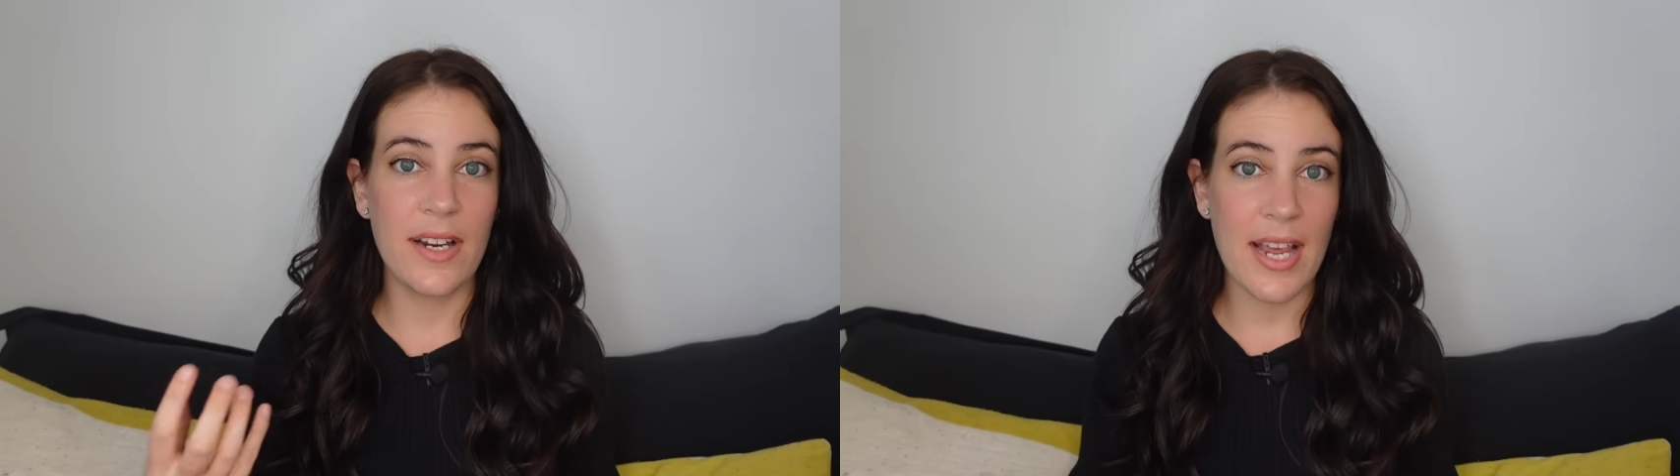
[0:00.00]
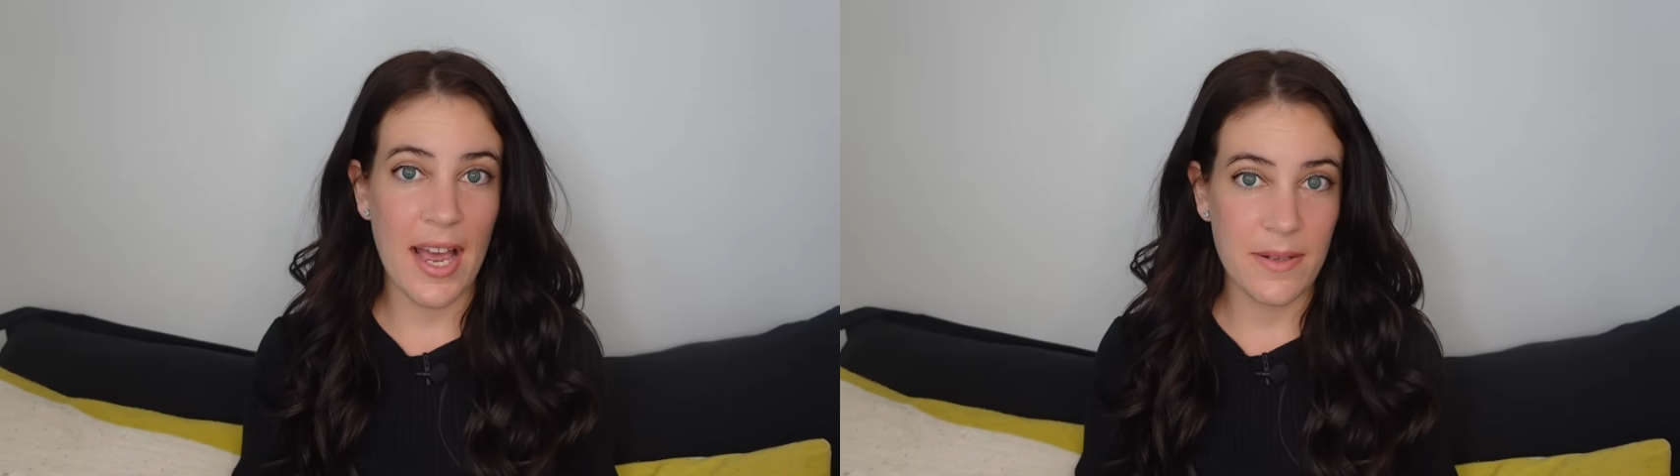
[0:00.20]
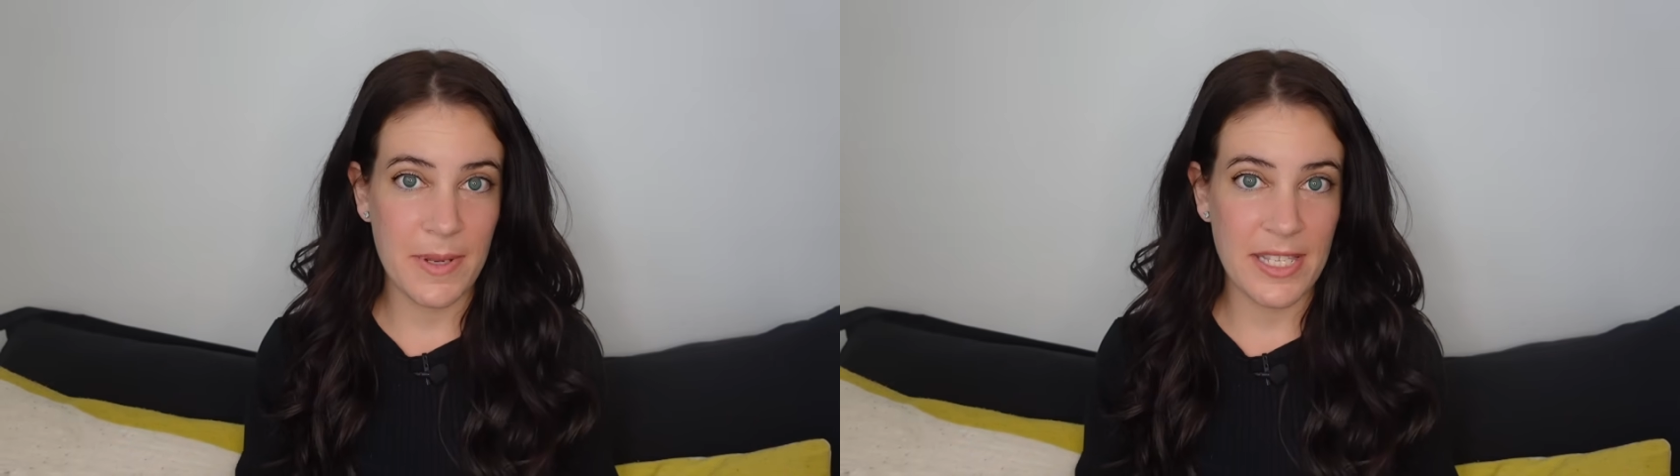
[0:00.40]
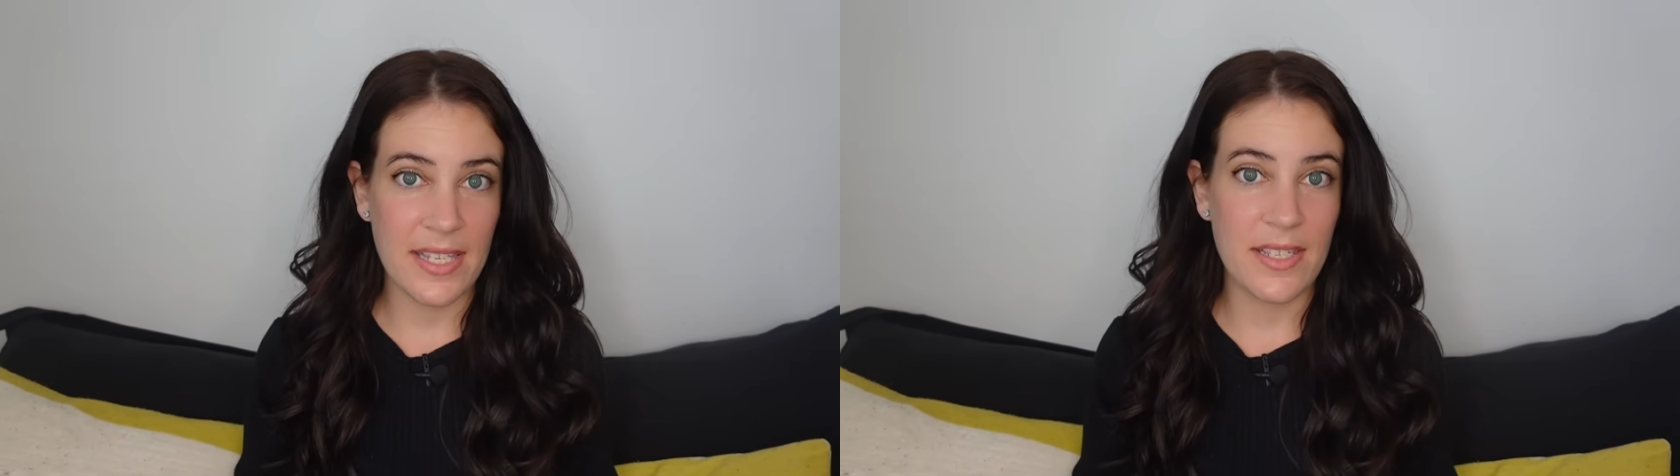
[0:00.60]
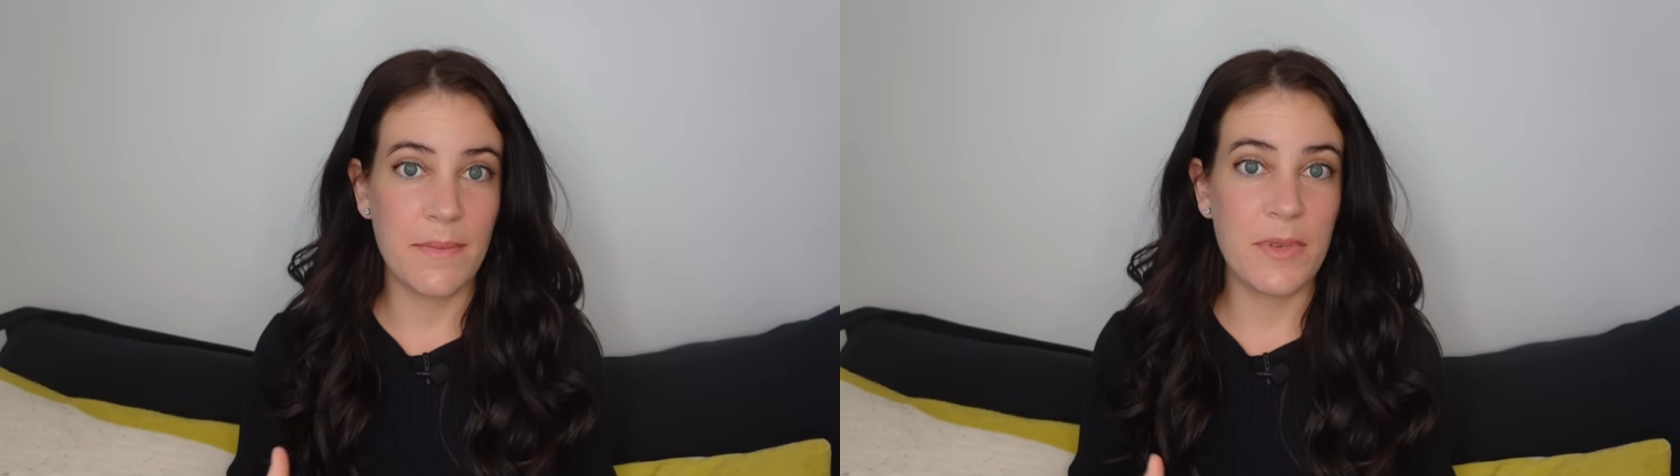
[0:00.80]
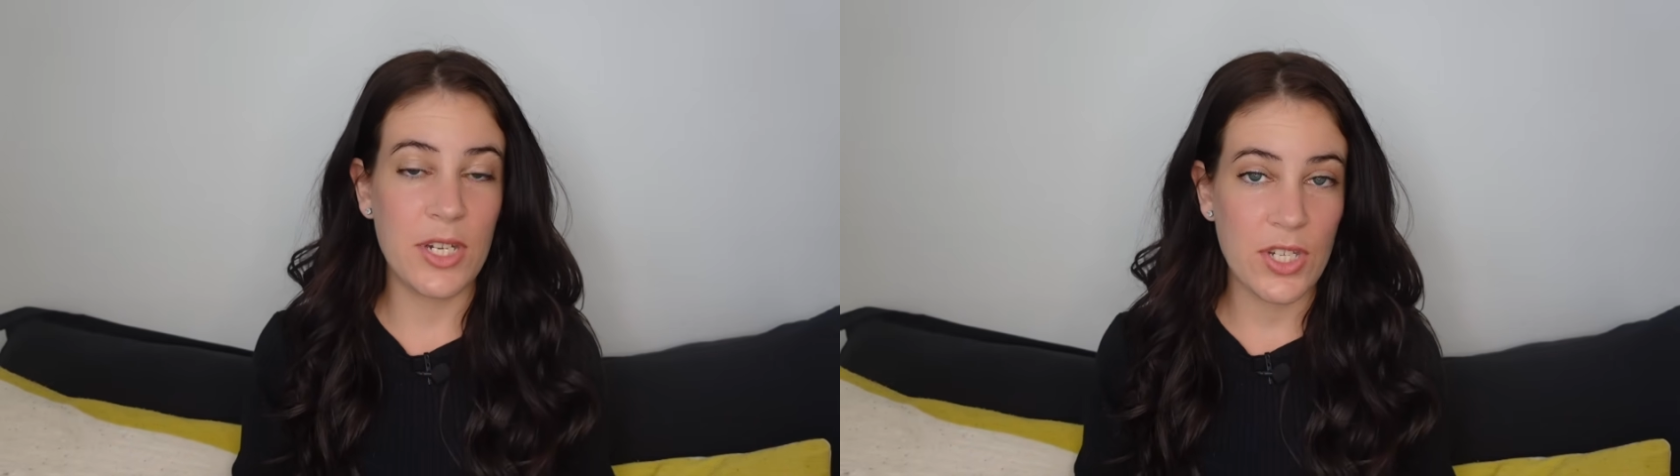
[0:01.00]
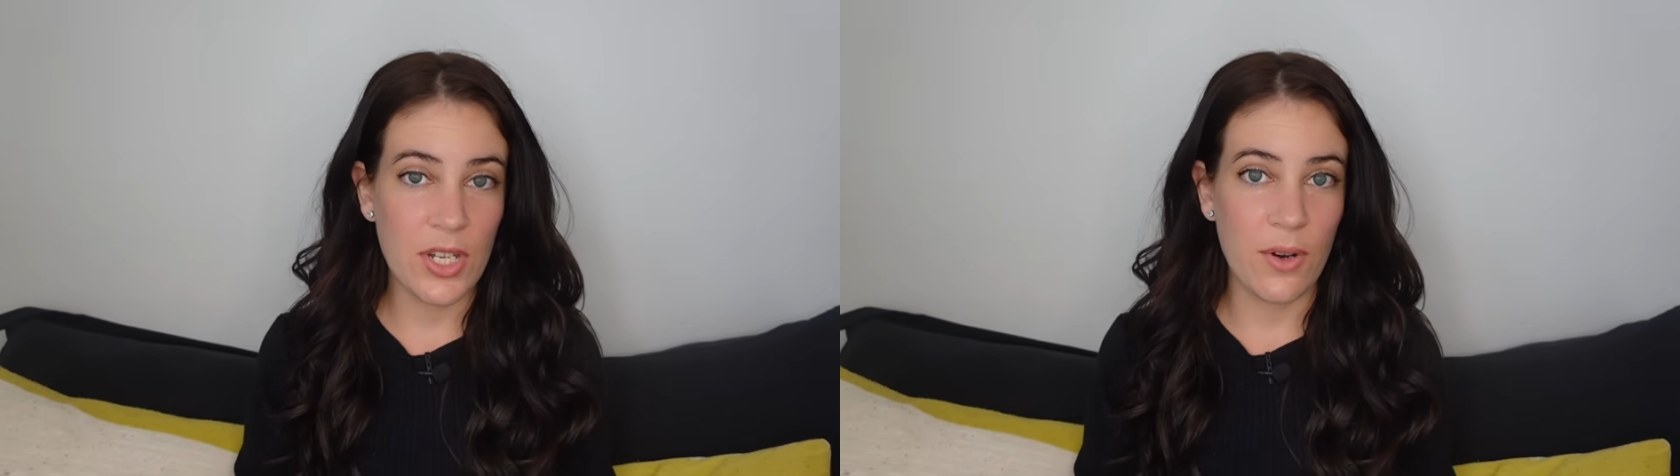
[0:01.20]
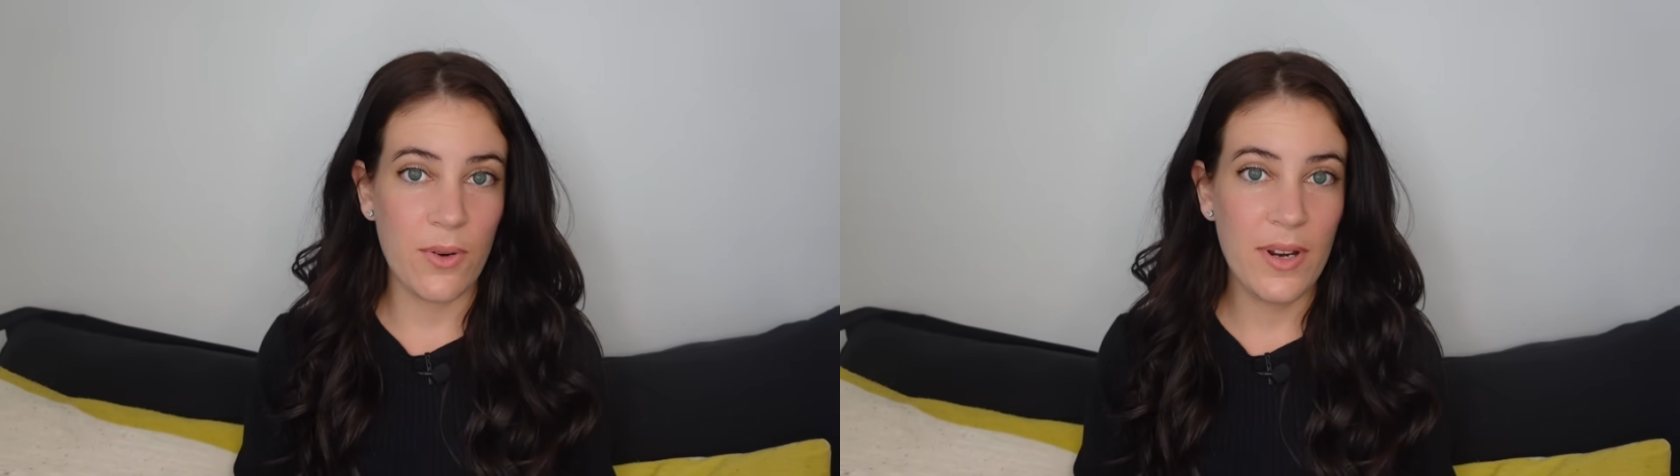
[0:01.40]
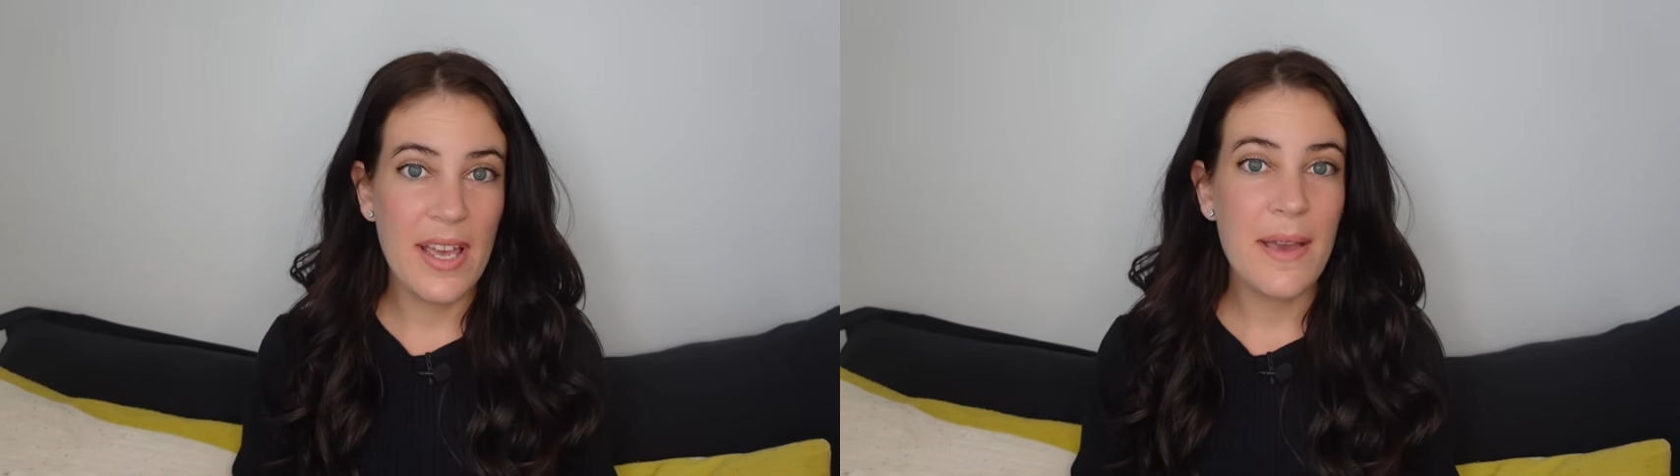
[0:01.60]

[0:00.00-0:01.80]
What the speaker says: attachment system to do